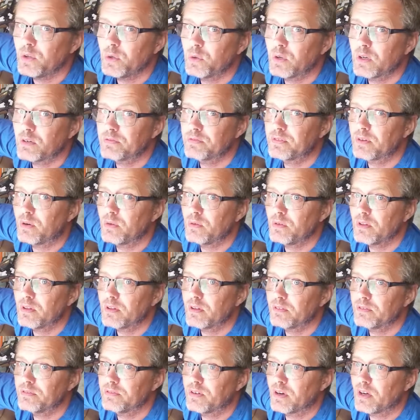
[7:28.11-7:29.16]
you have
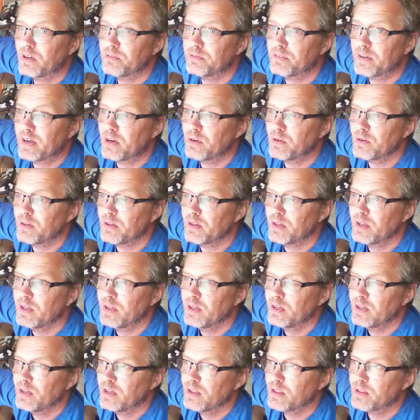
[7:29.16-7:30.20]
found
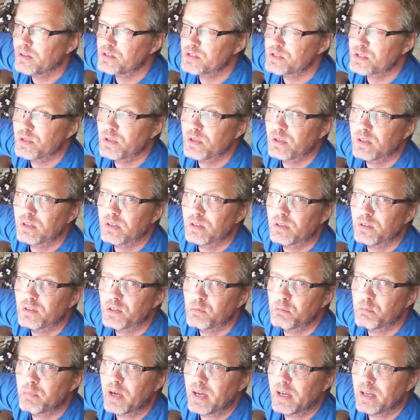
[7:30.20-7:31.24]
the circuit on
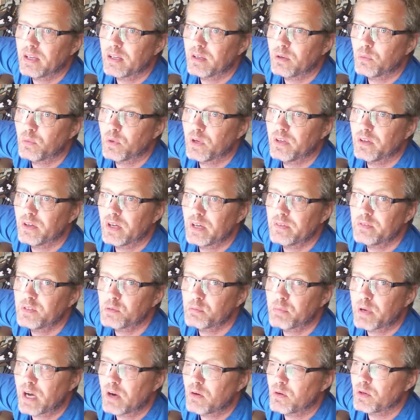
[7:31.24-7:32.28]
the bike where you have
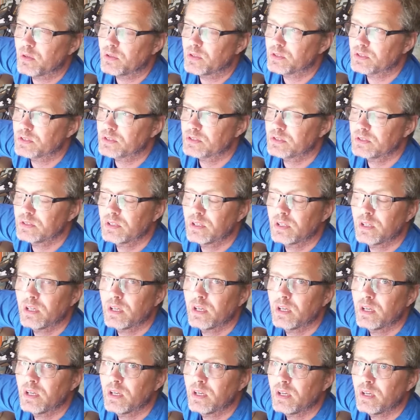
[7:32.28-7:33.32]
the power loss.
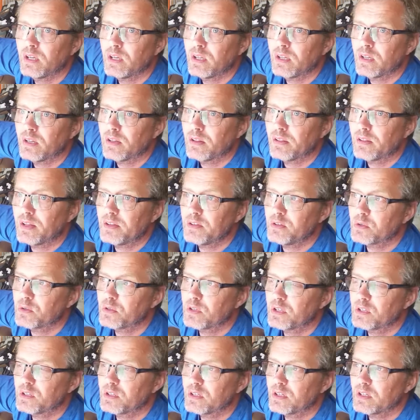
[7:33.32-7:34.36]
Then you
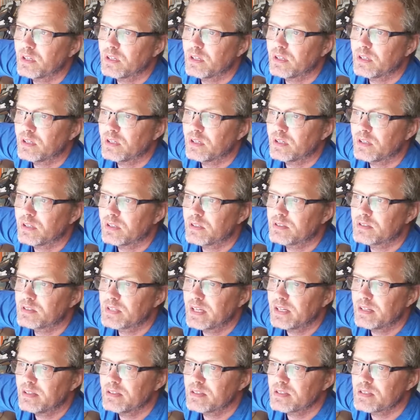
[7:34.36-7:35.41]
can
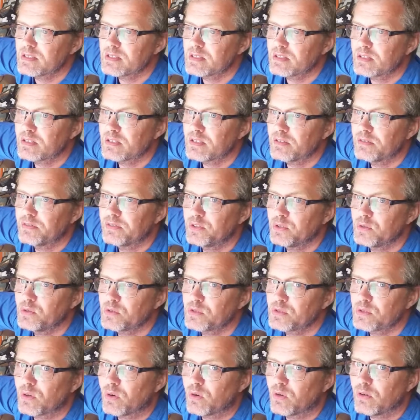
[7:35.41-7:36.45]
take this
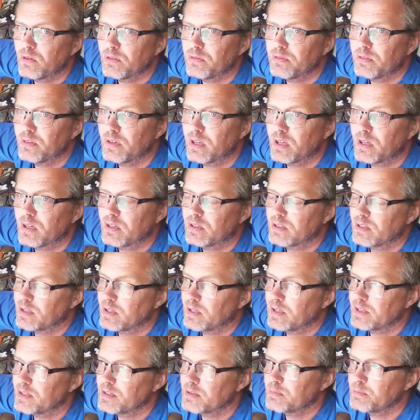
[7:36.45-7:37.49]
fuse off, or
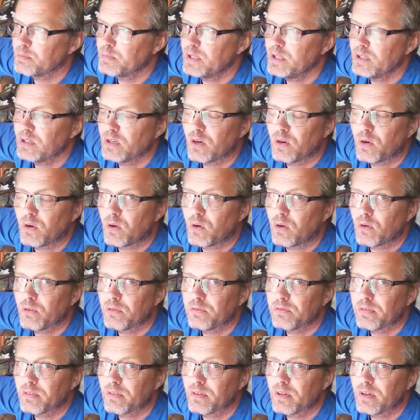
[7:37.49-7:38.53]
let it be
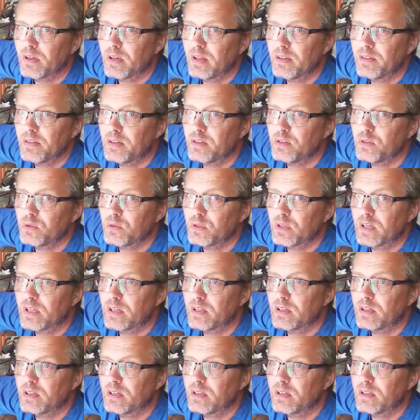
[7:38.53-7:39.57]
off, and then you
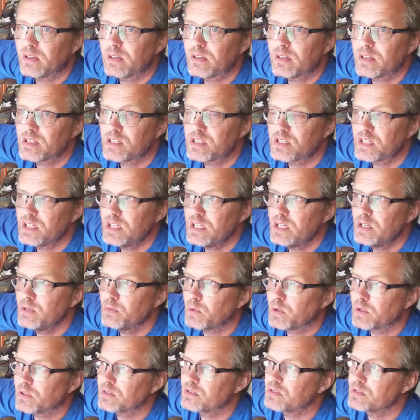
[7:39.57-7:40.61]
can see
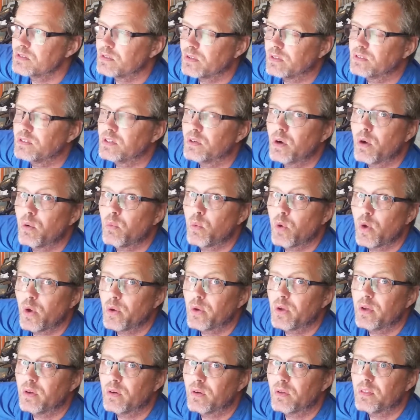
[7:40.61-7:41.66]
what's not
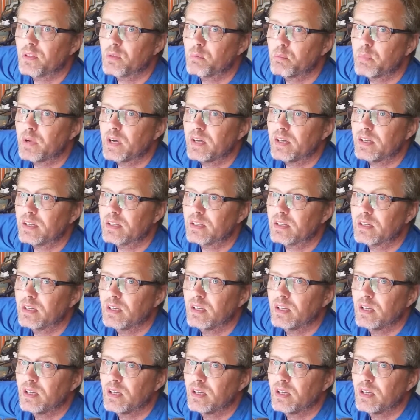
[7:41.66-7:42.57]
working on the bike.